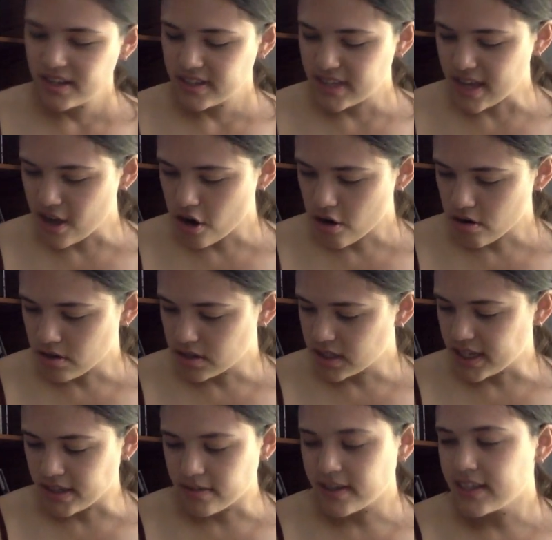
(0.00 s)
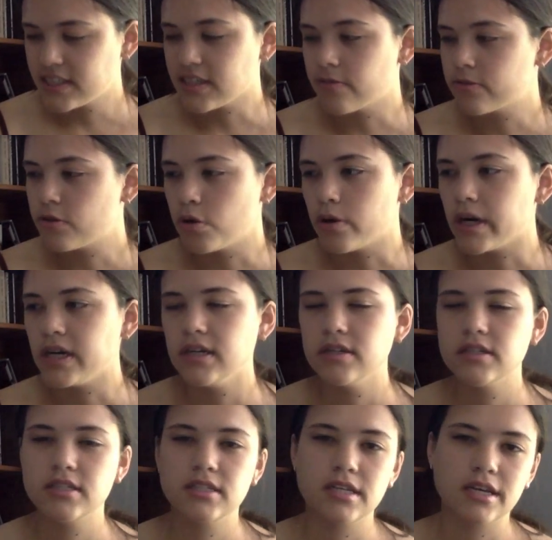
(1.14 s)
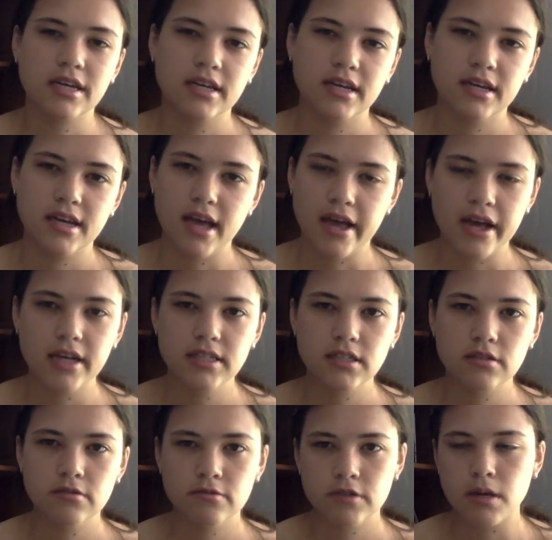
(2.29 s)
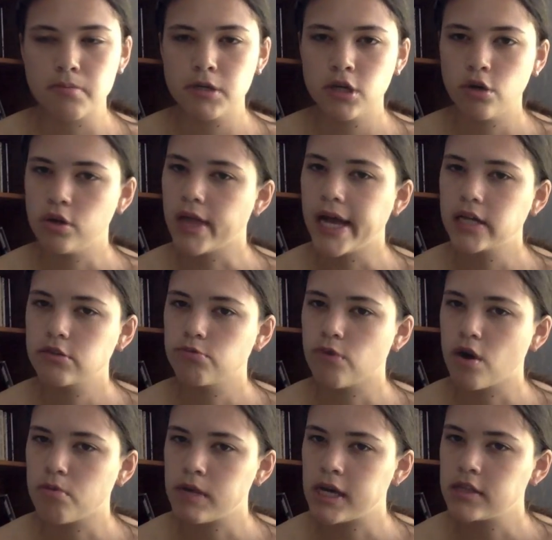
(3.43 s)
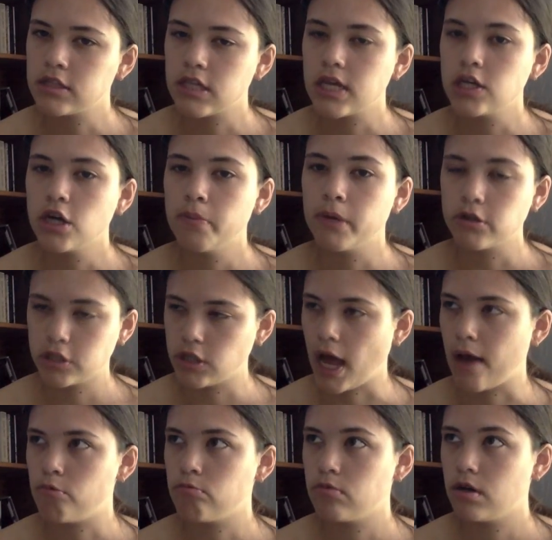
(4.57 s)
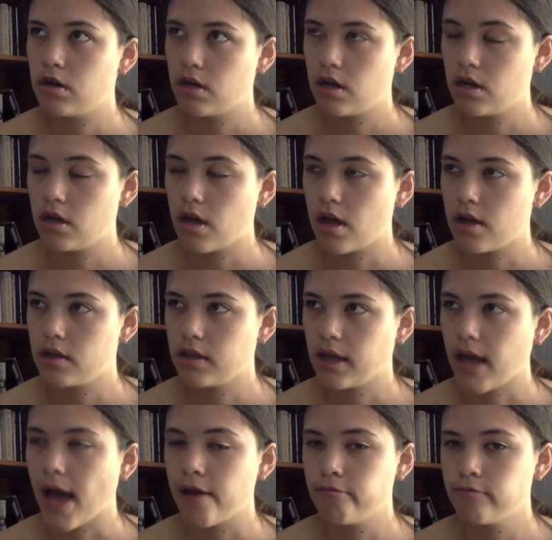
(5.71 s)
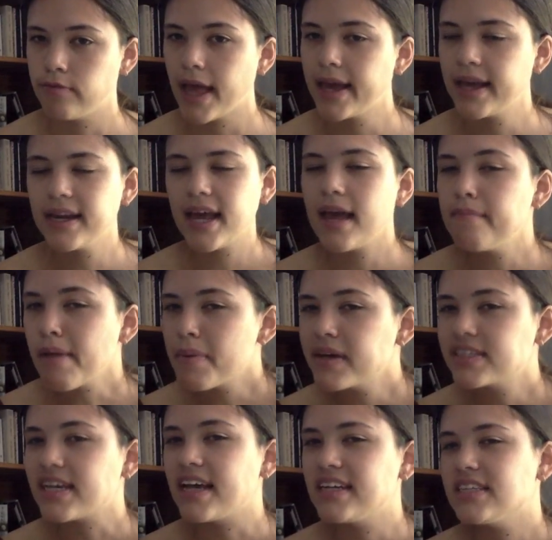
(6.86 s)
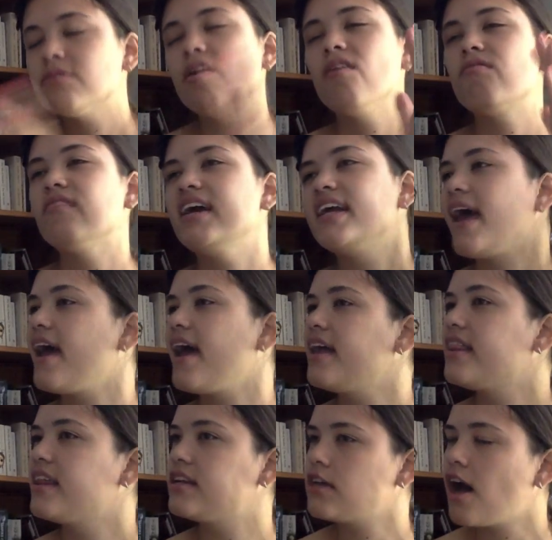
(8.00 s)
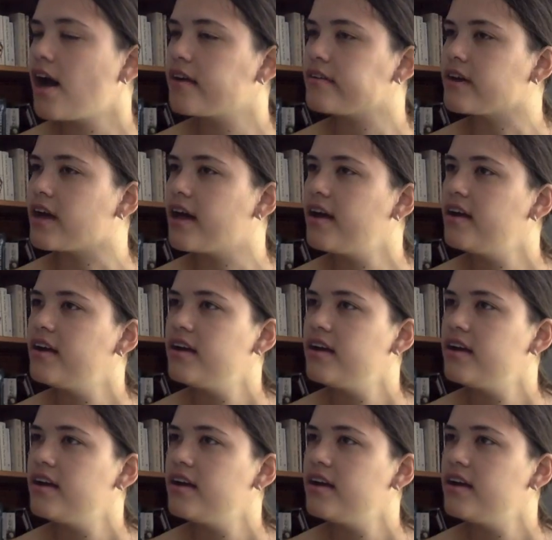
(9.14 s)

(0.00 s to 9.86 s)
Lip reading: So, which of course, as someone who likes romance in her books, I like it in my books. I just won't read it, the genre,